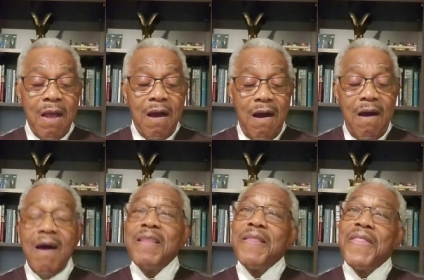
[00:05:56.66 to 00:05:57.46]

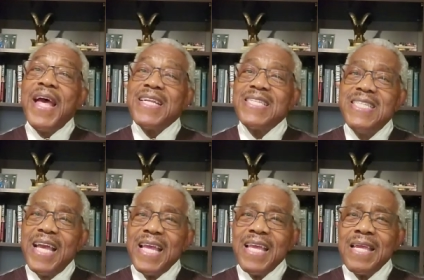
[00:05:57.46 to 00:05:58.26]
On that
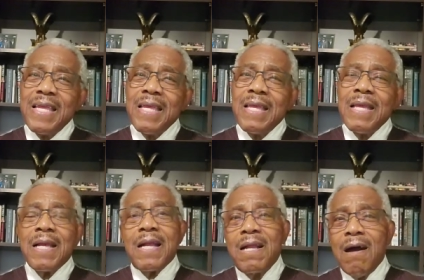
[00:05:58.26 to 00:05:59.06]
day,
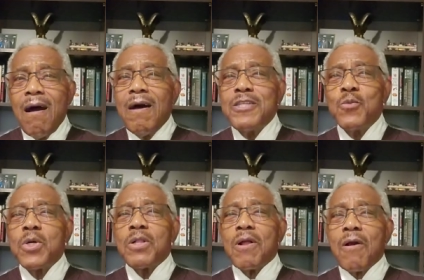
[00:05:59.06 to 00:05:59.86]
God
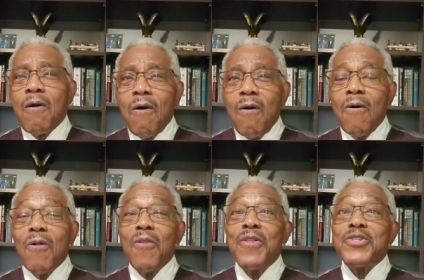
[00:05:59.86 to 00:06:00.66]
will
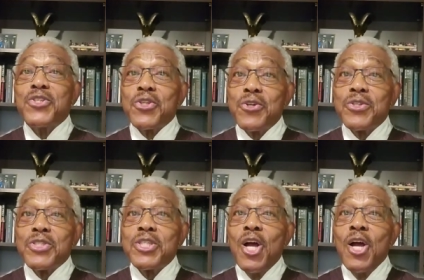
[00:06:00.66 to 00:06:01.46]
call the
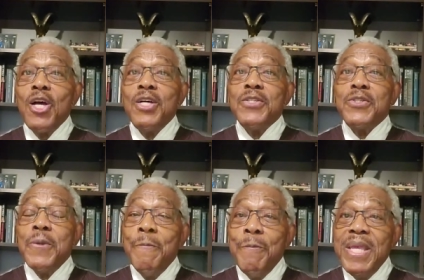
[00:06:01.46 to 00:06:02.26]
church to
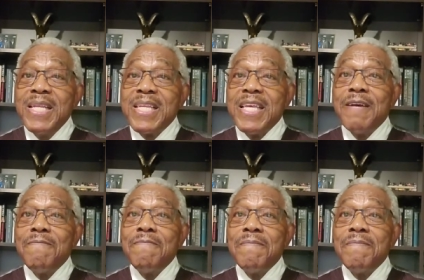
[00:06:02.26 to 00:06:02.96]
meet him